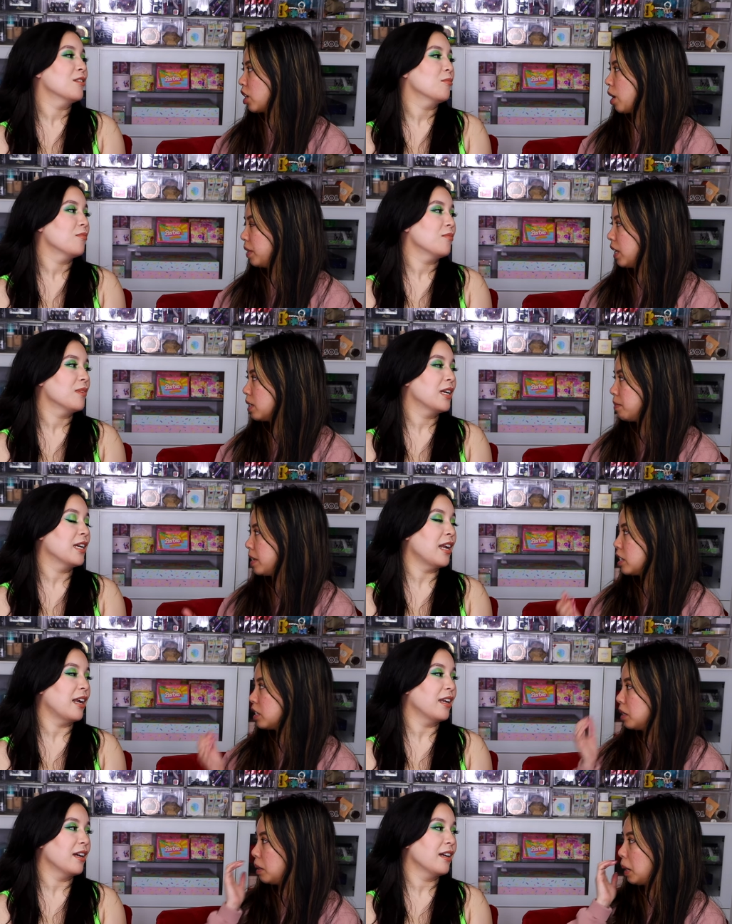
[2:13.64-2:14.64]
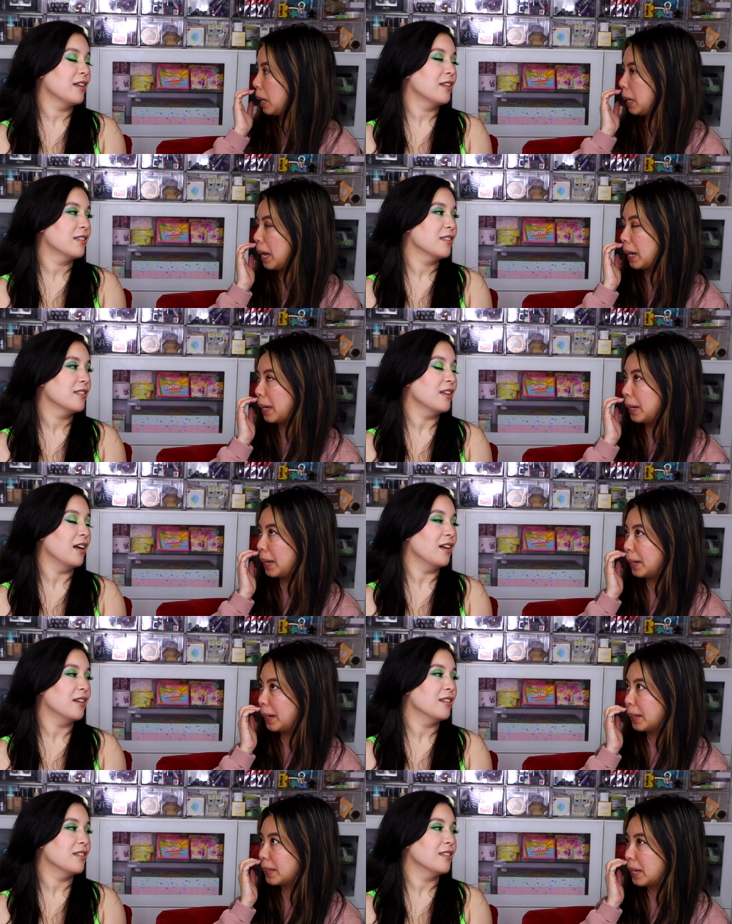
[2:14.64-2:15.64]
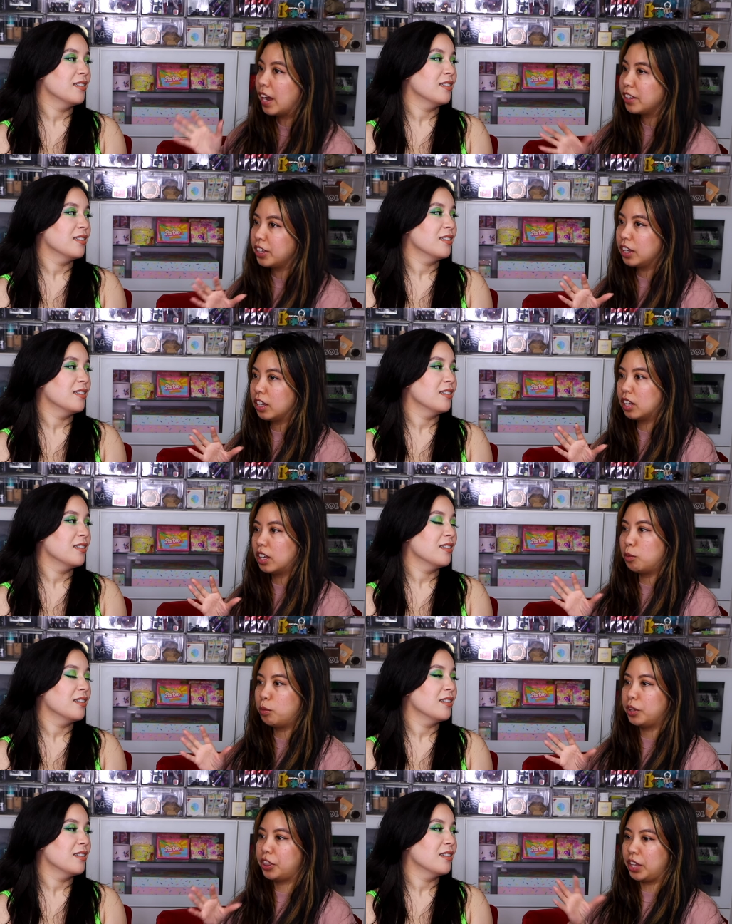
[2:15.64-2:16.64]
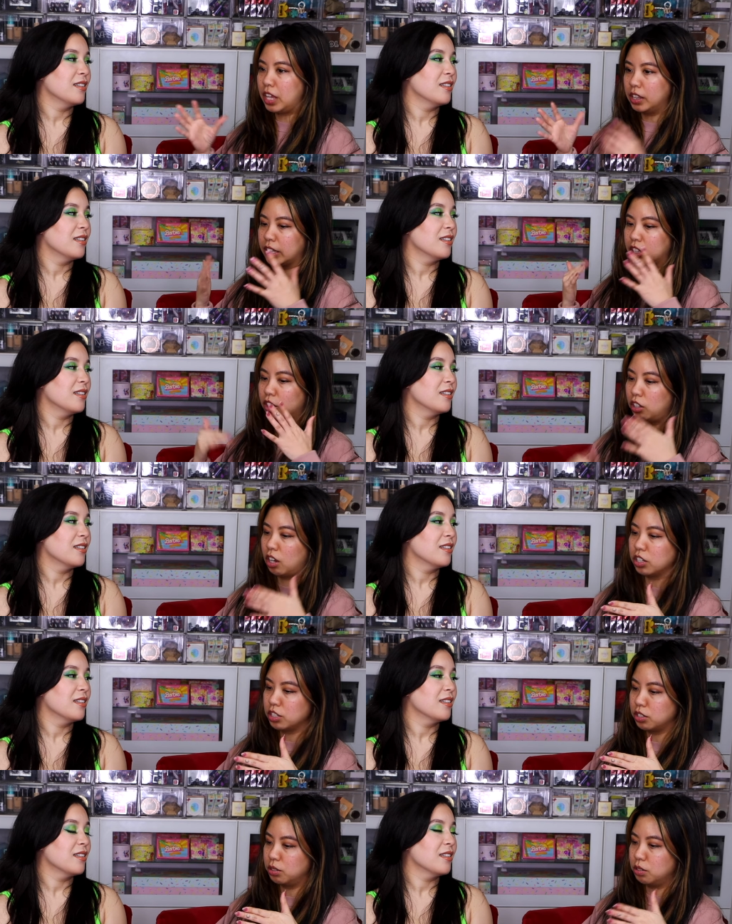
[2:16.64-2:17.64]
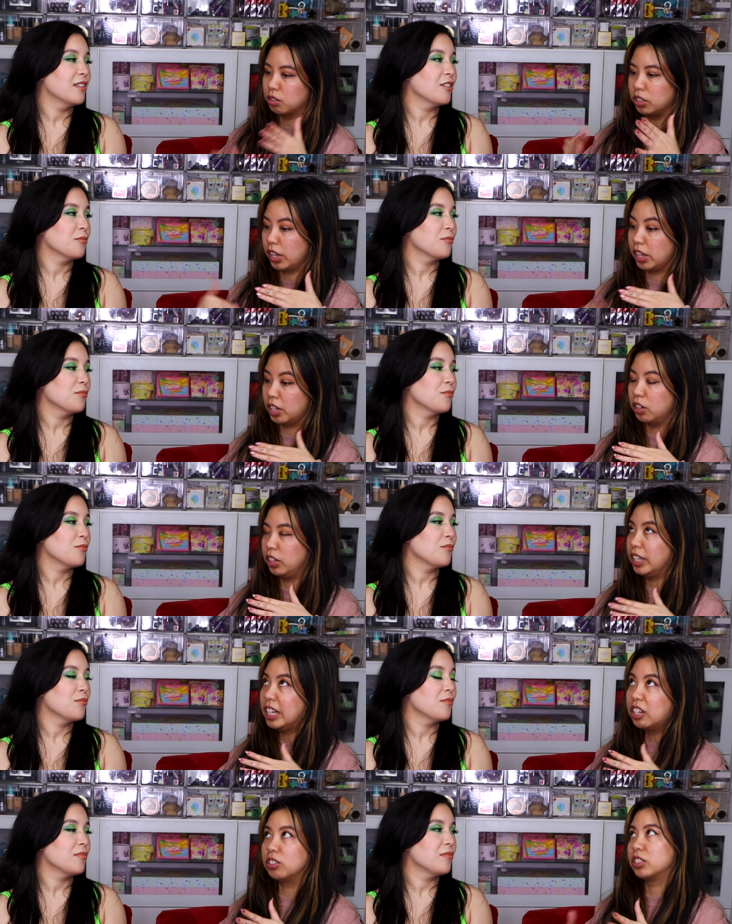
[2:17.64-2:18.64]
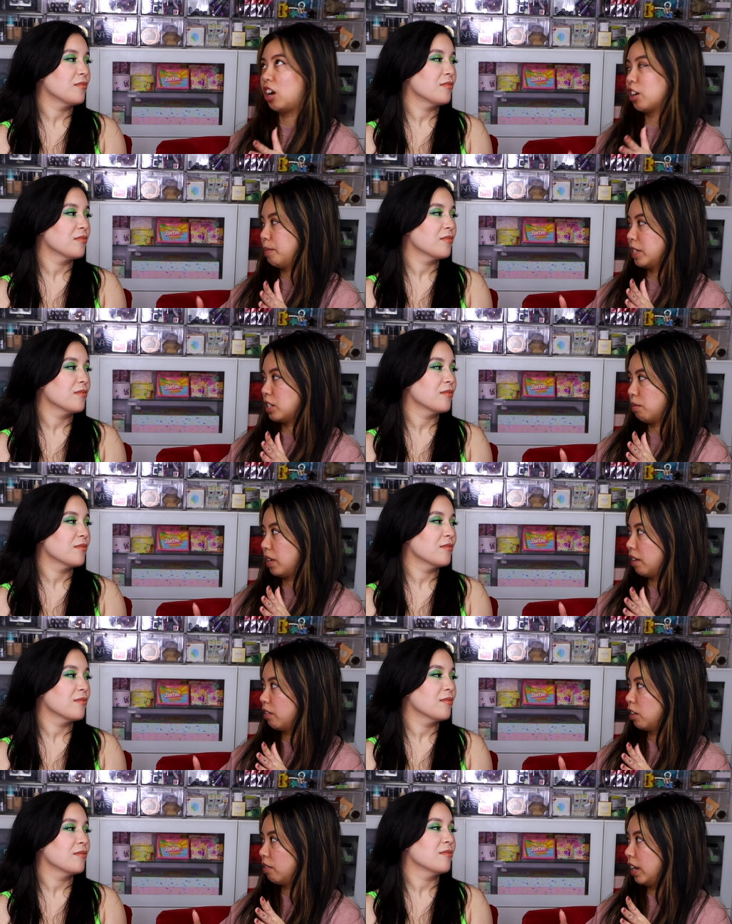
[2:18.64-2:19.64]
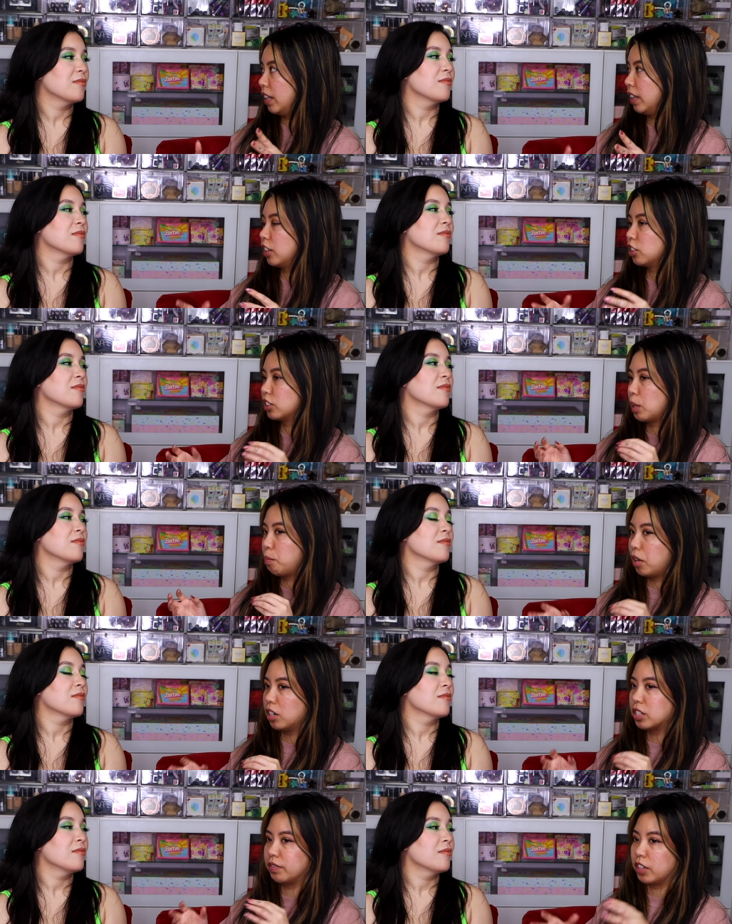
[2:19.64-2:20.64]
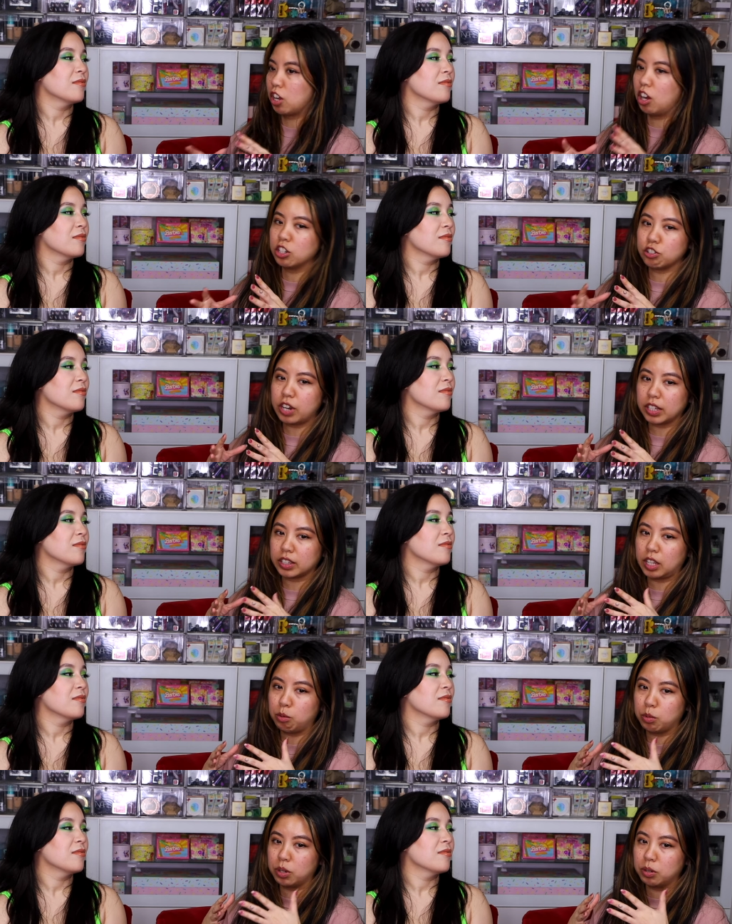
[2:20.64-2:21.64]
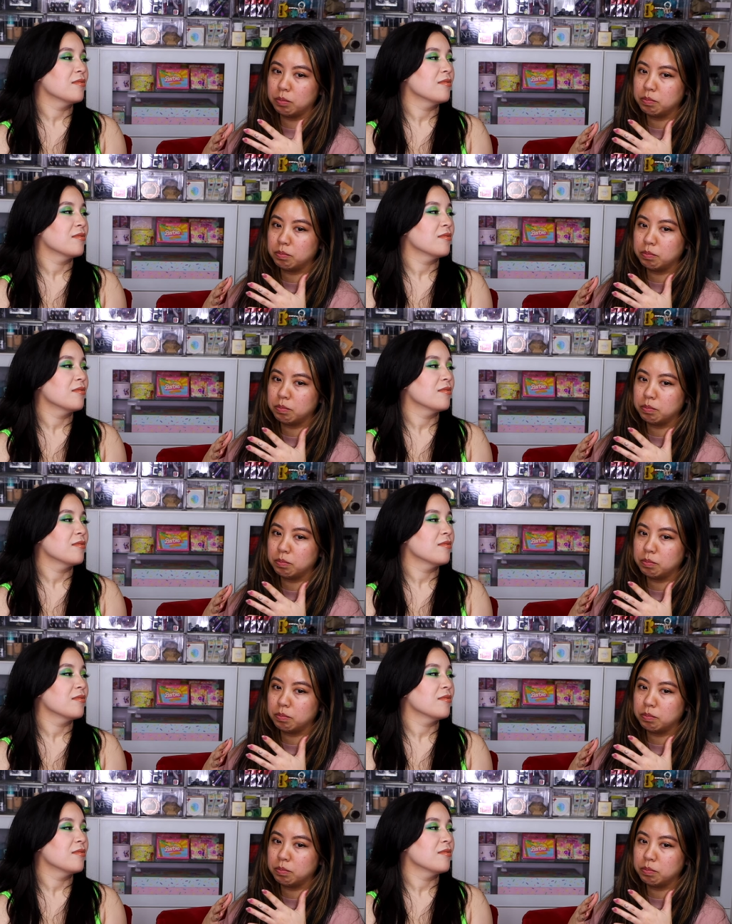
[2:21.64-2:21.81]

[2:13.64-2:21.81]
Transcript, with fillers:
Speaker 1: company that's kinetic yeah kinetic yeah. i think within like the lawsuit or the legal documents or whatever right like there's like parts of the contract that were